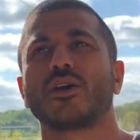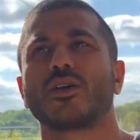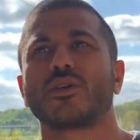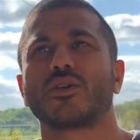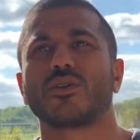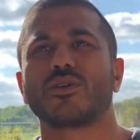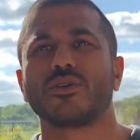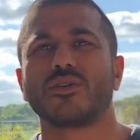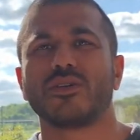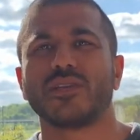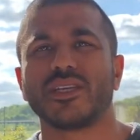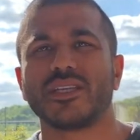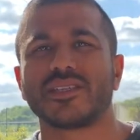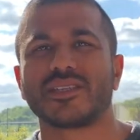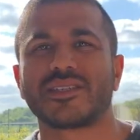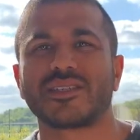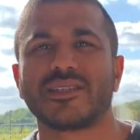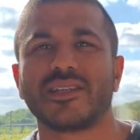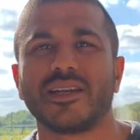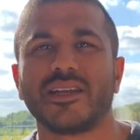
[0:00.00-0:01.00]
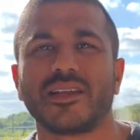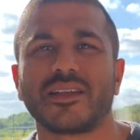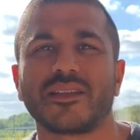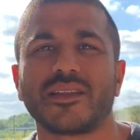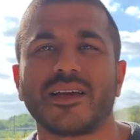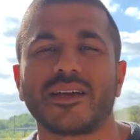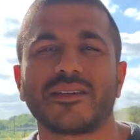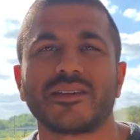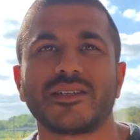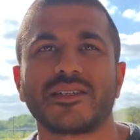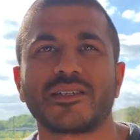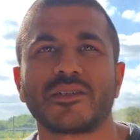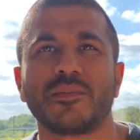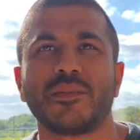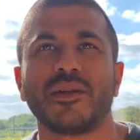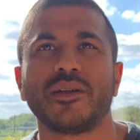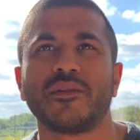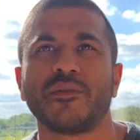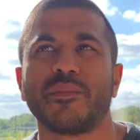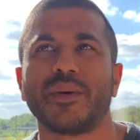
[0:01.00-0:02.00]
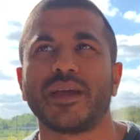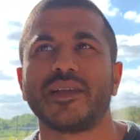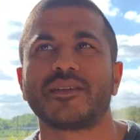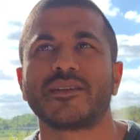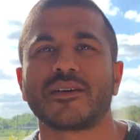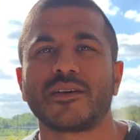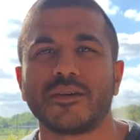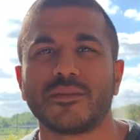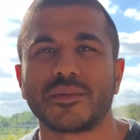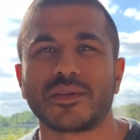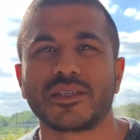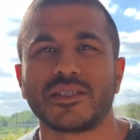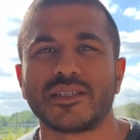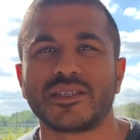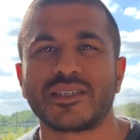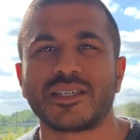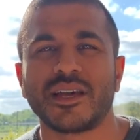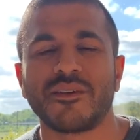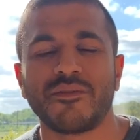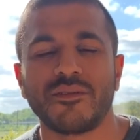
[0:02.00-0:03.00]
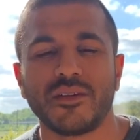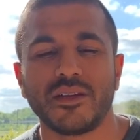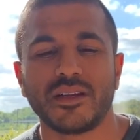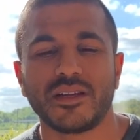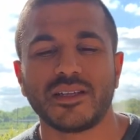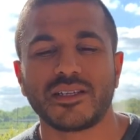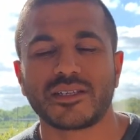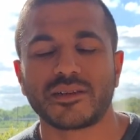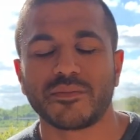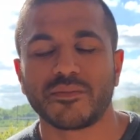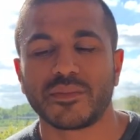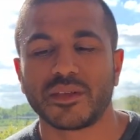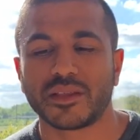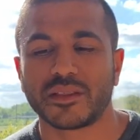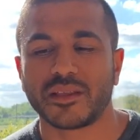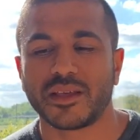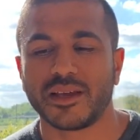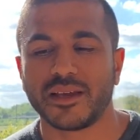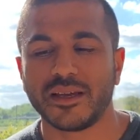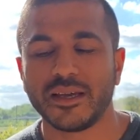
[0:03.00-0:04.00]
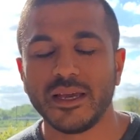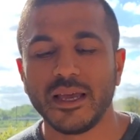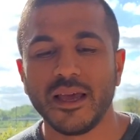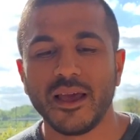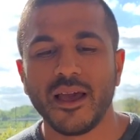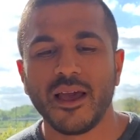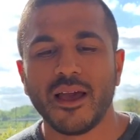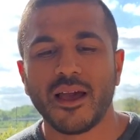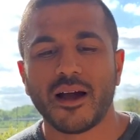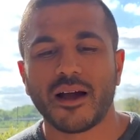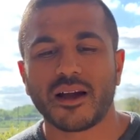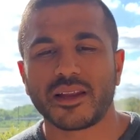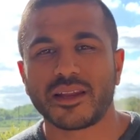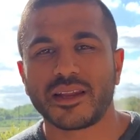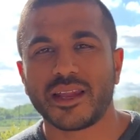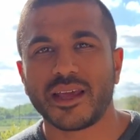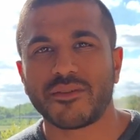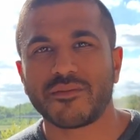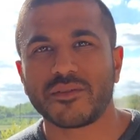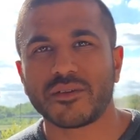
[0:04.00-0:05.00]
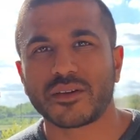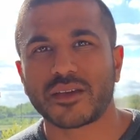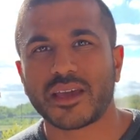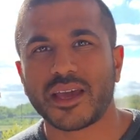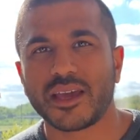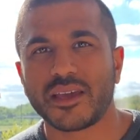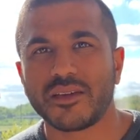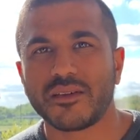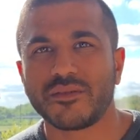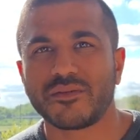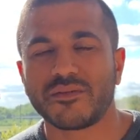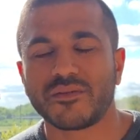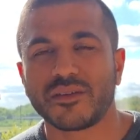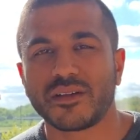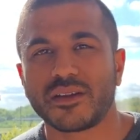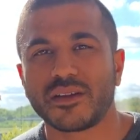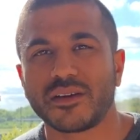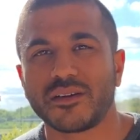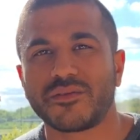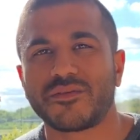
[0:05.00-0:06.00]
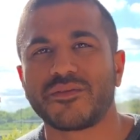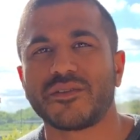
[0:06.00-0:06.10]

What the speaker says: good instilling that discipline of bedtime, because it's definitely something that I never gave enough